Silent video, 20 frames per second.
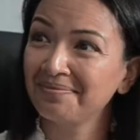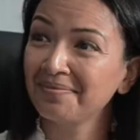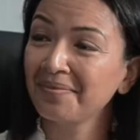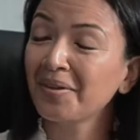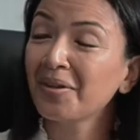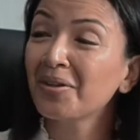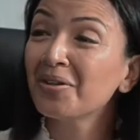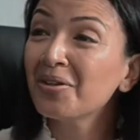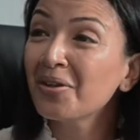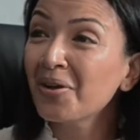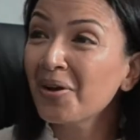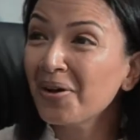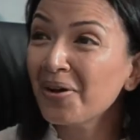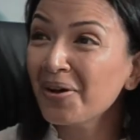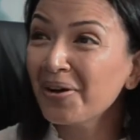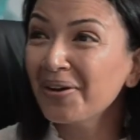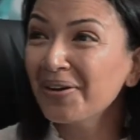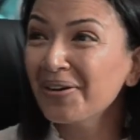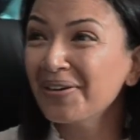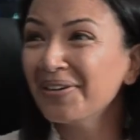No.
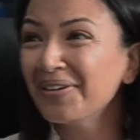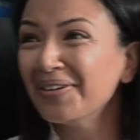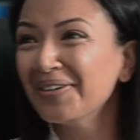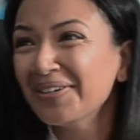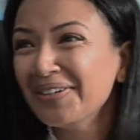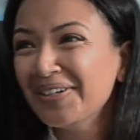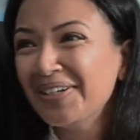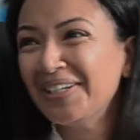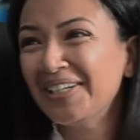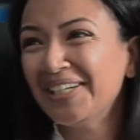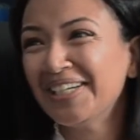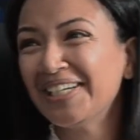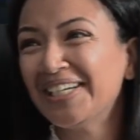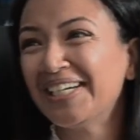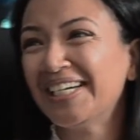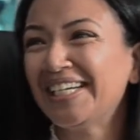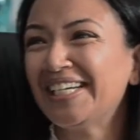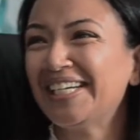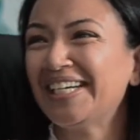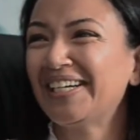
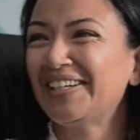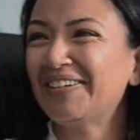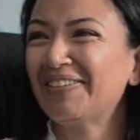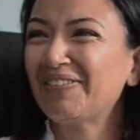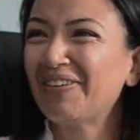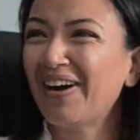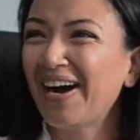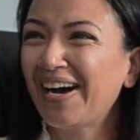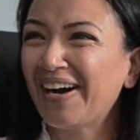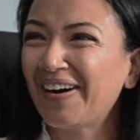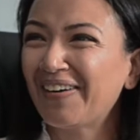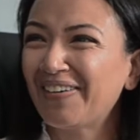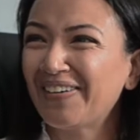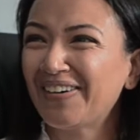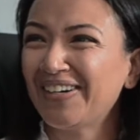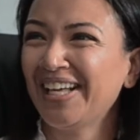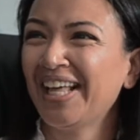Yeah. Wow.